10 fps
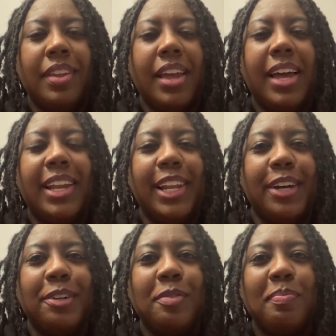
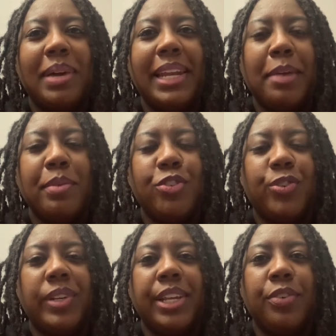Hello, my name is
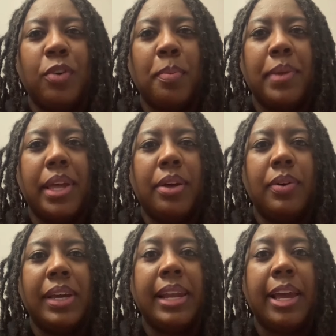Trinita
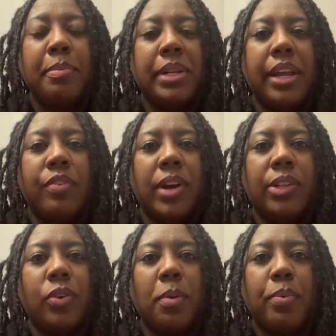Romeo, and I am the
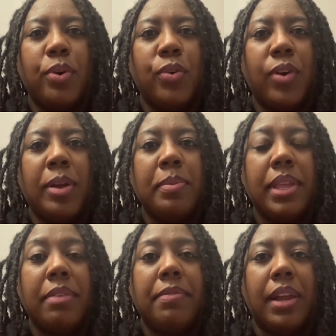Director of Programs
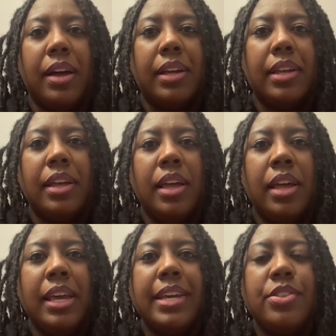at FLOC.
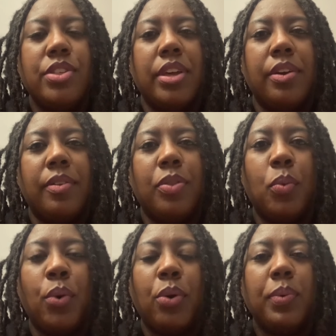Each year,
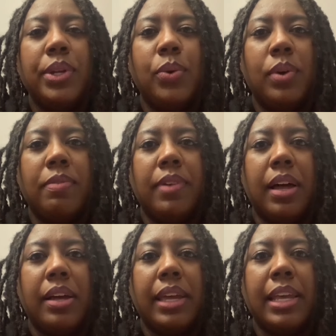the work we do at
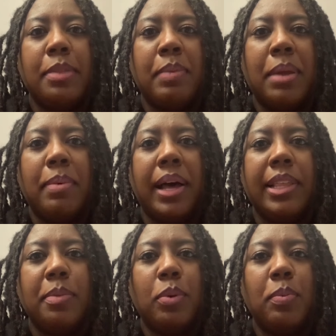FLOC is made
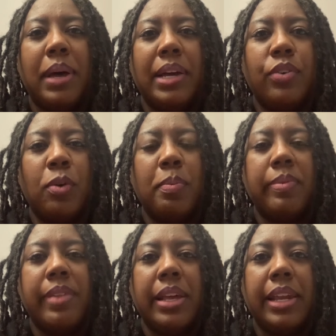possible by a group
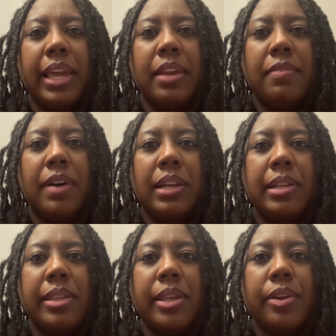of dedicated
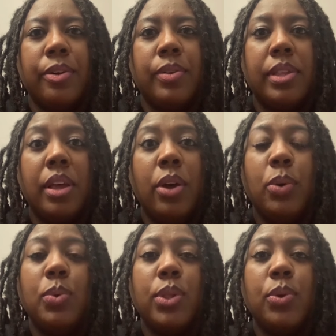volunteers
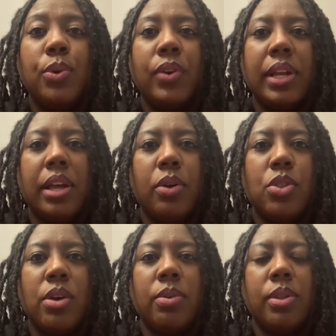who tutor and
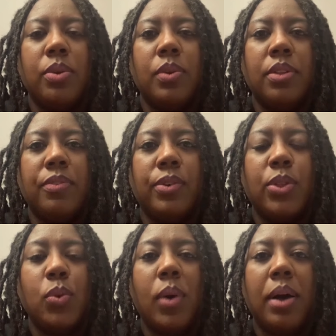coach our students for
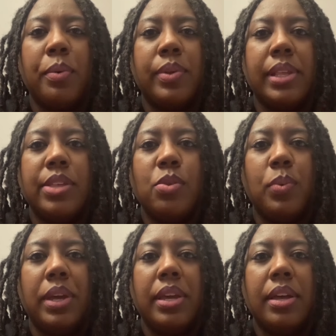2 hours each
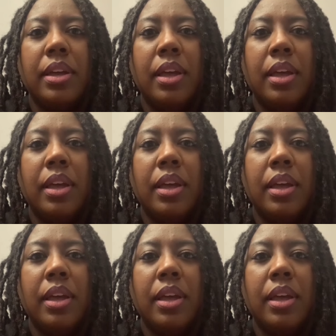week.